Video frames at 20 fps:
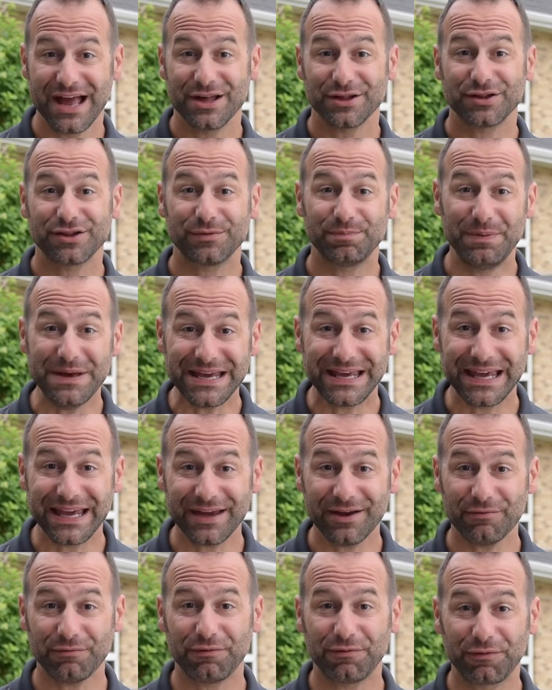
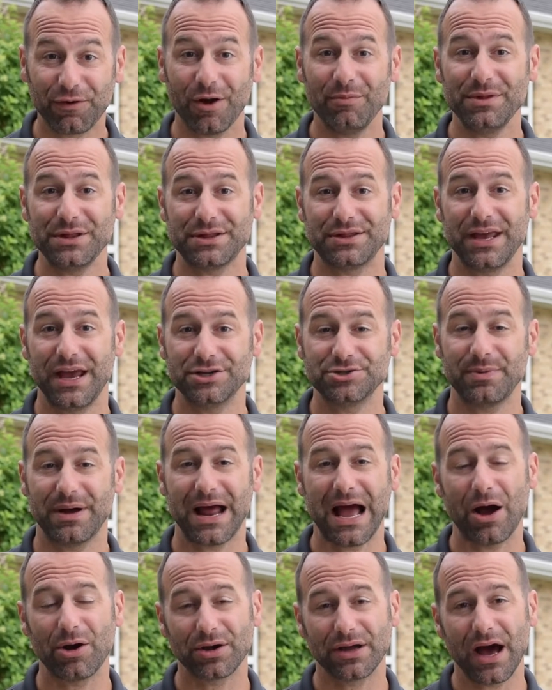speaking from the stage about
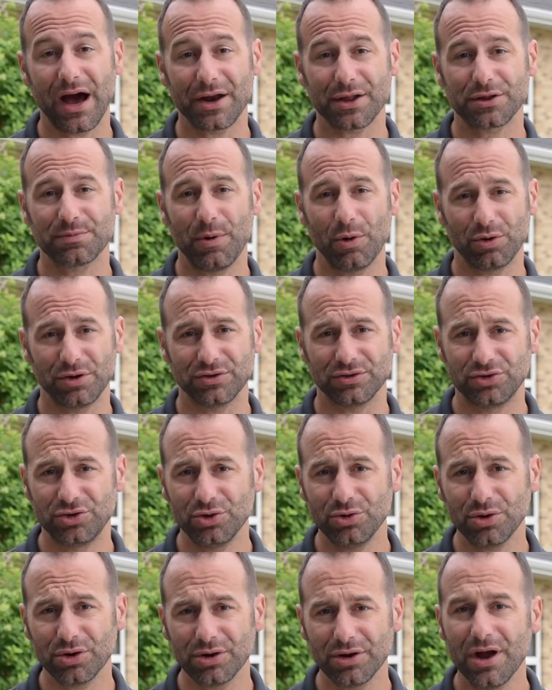how God has spoken to
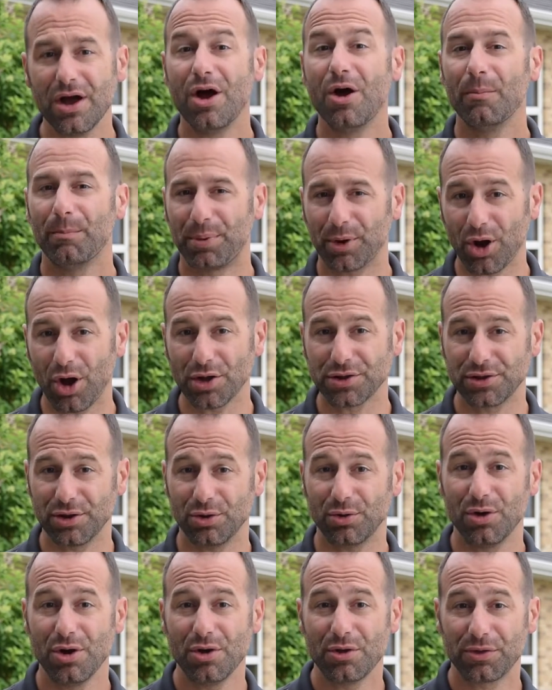her, but
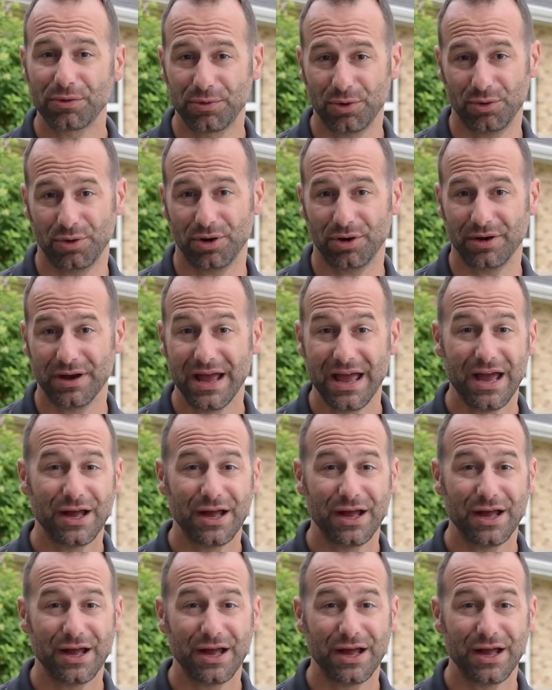also through her.